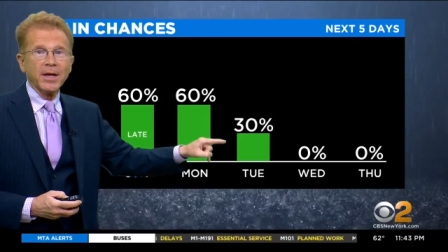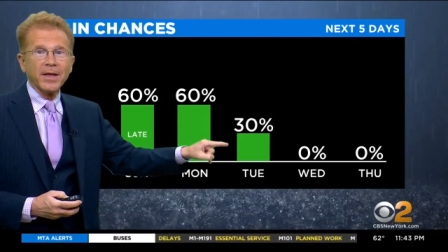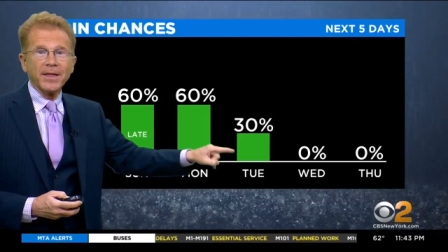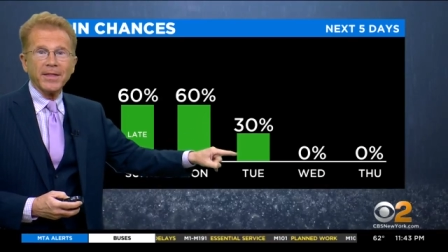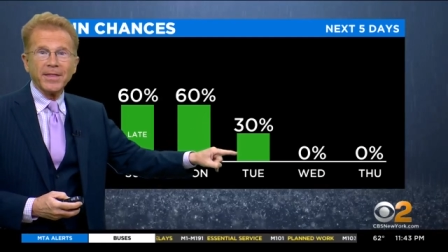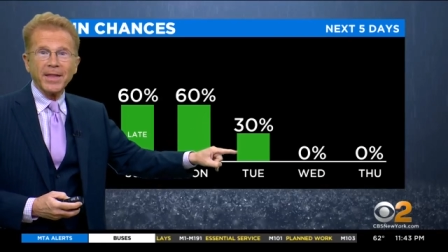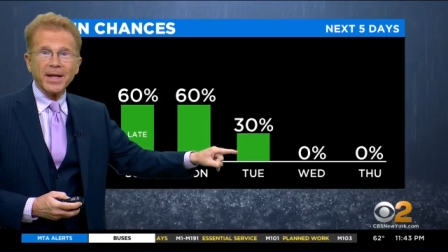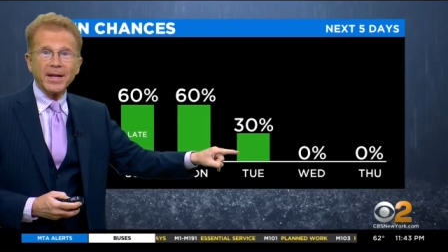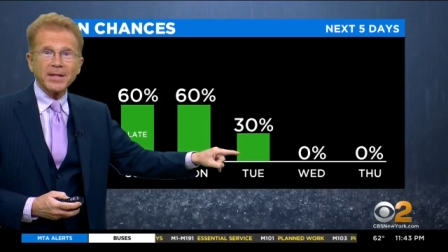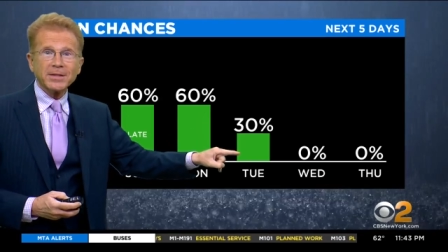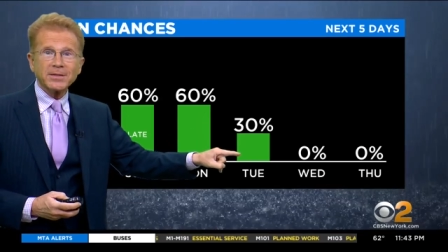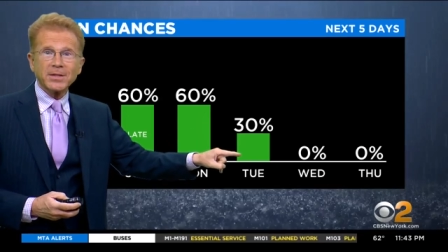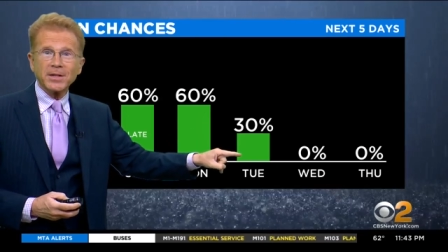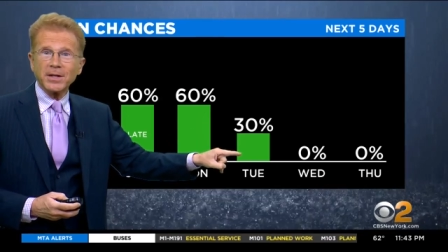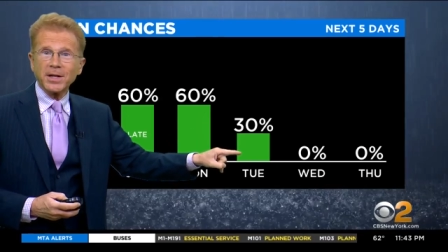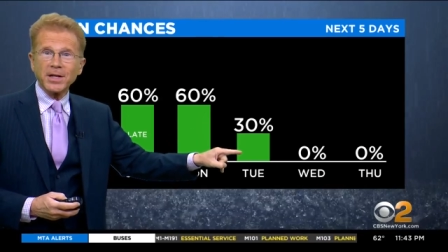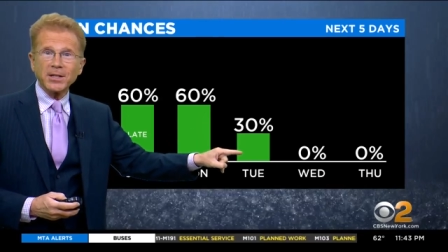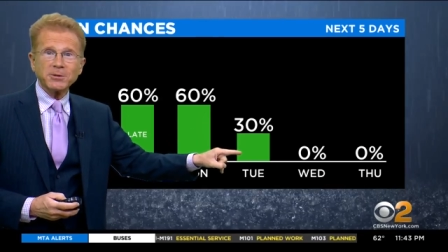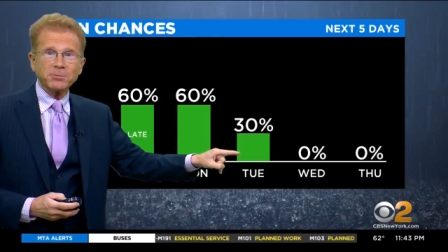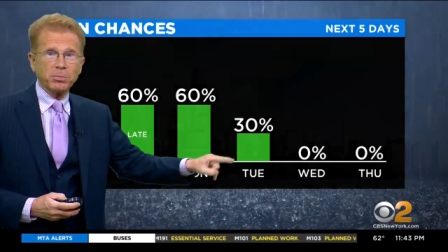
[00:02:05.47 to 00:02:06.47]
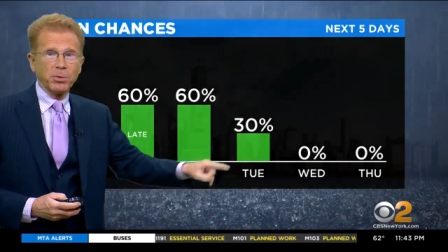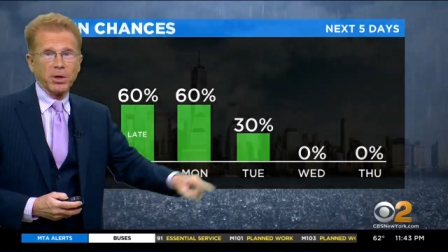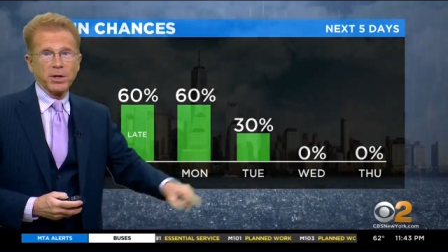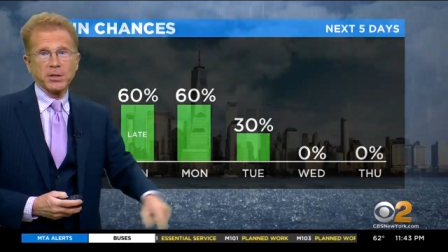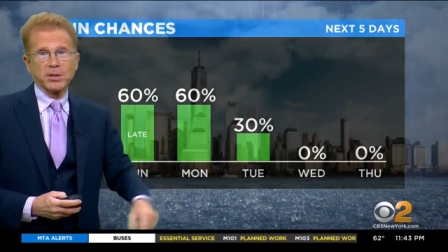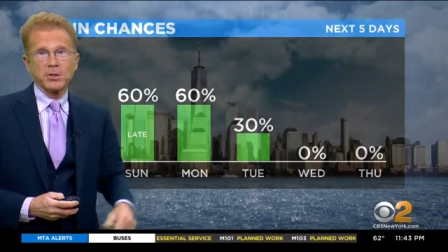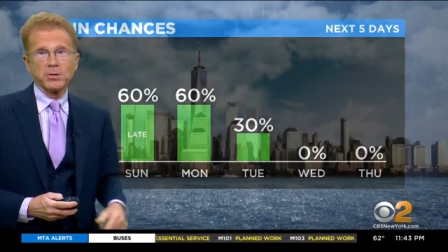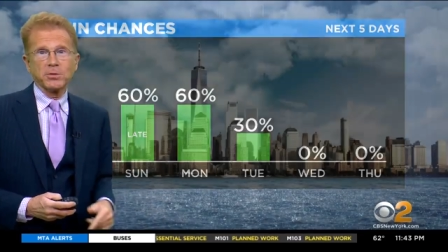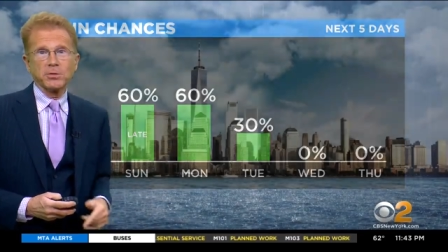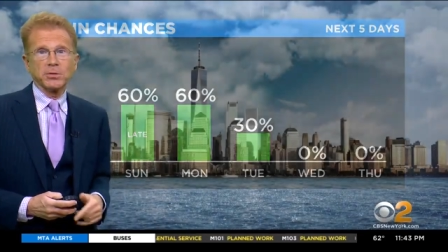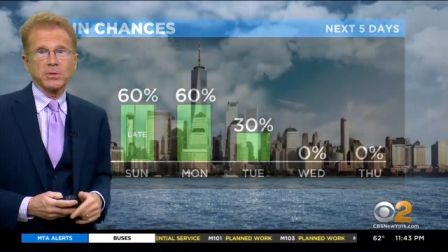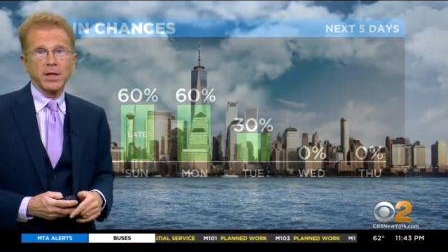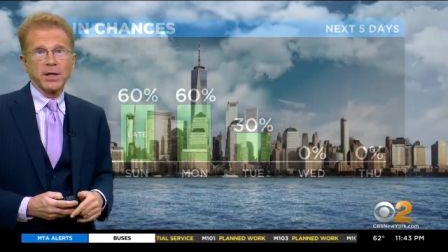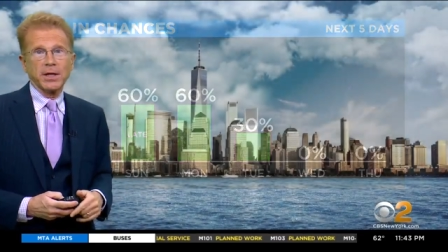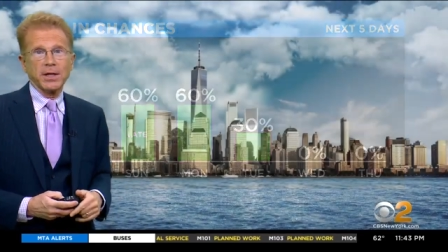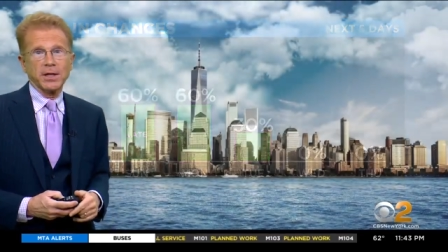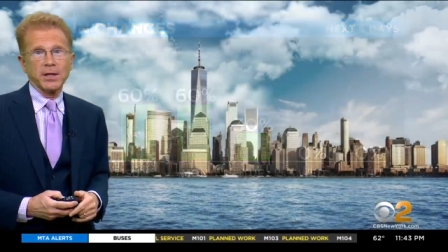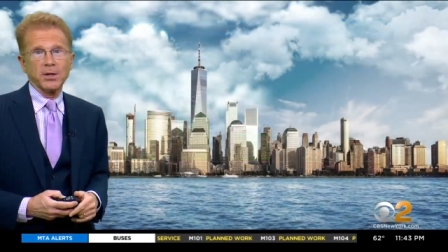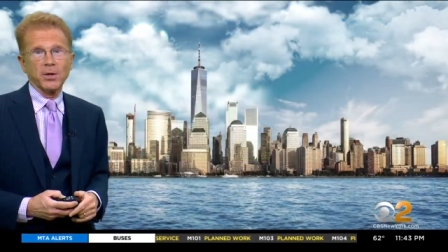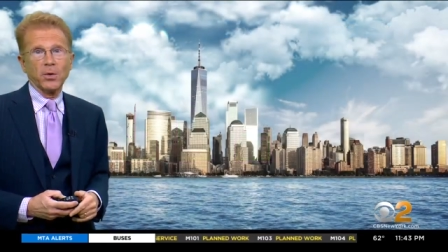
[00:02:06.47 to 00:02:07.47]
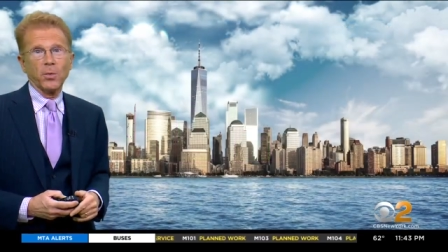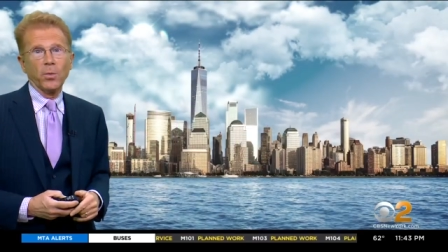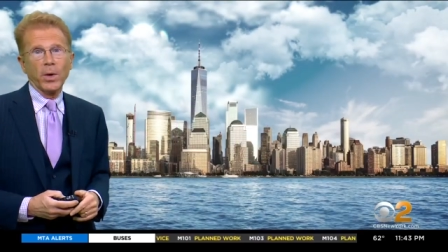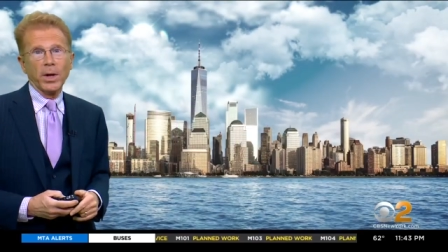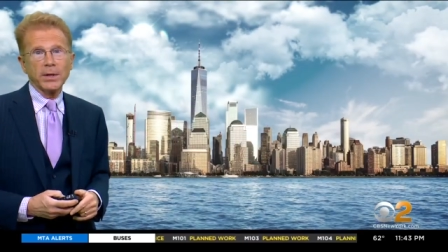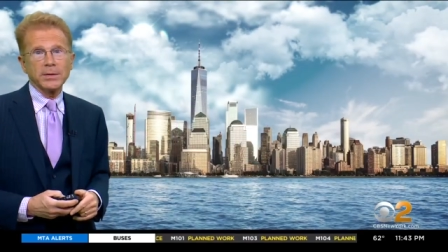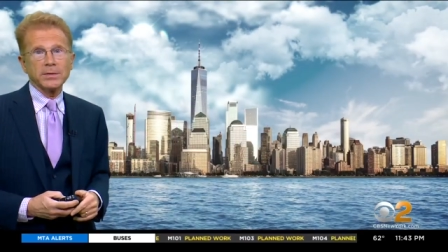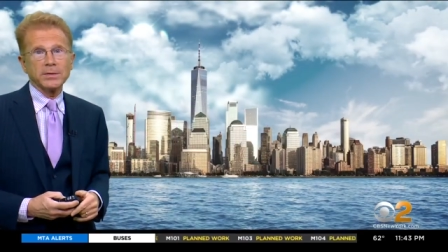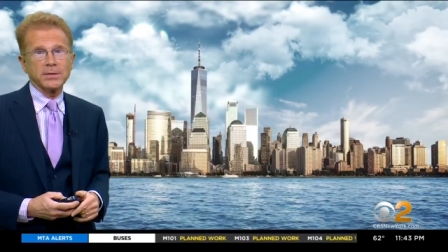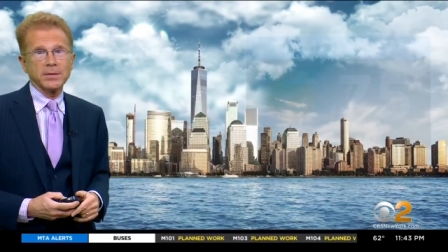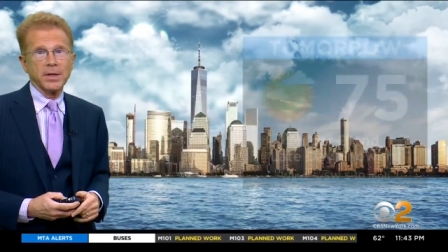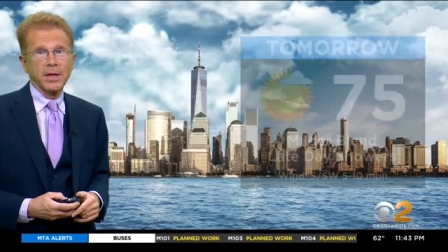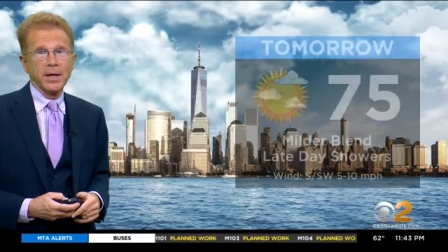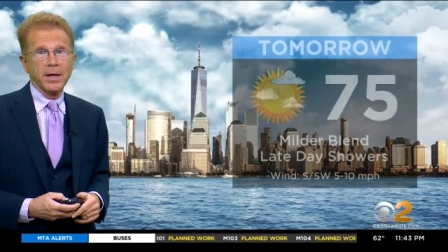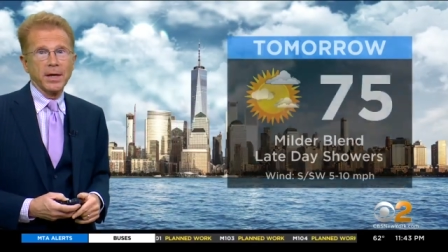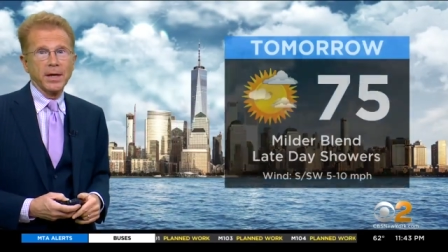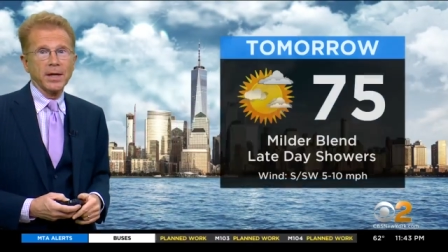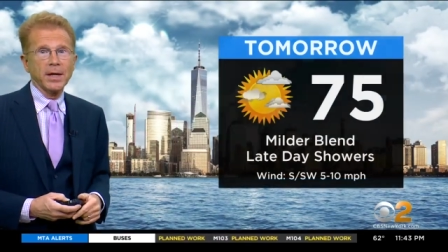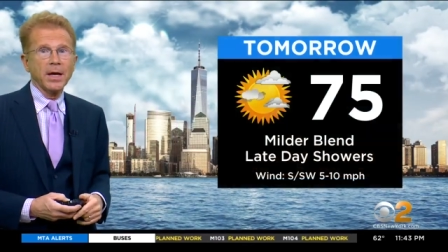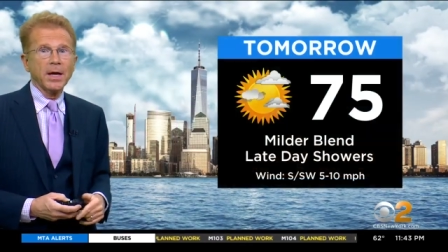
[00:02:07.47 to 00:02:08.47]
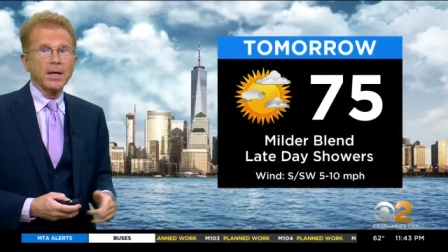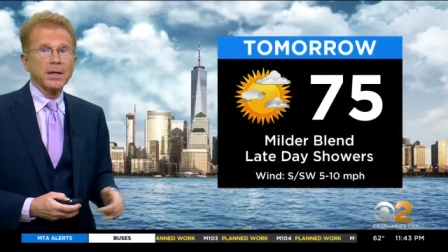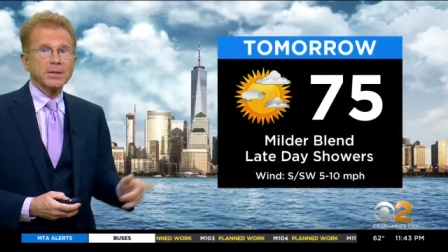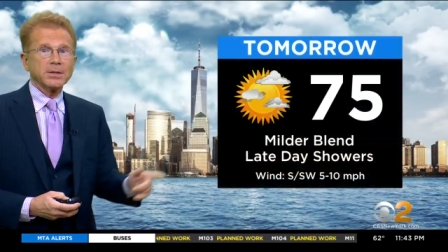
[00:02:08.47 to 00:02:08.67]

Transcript: And then it's a nice break Tuesday into Wednesday.